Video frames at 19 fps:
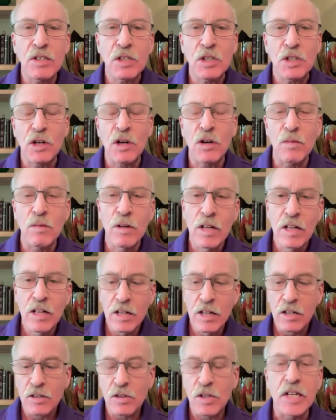So
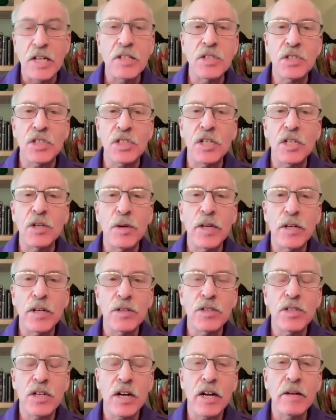glad to see you here
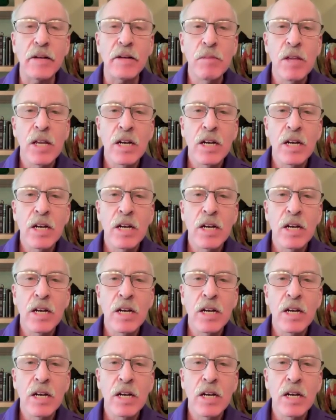today.